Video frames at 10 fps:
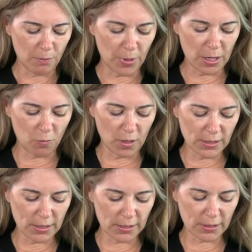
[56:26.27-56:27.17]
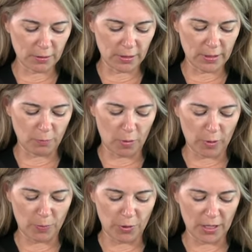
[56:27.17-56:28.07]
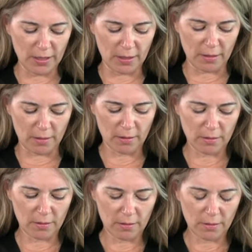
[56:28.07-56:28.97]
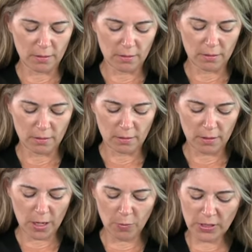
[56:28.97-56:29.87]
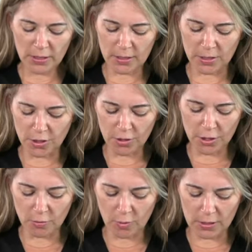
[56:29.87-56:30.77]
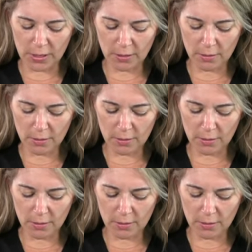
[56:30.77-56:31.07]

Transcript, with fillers: but it wasn't necessarily what we put in there. It wasn't the detergent, was it?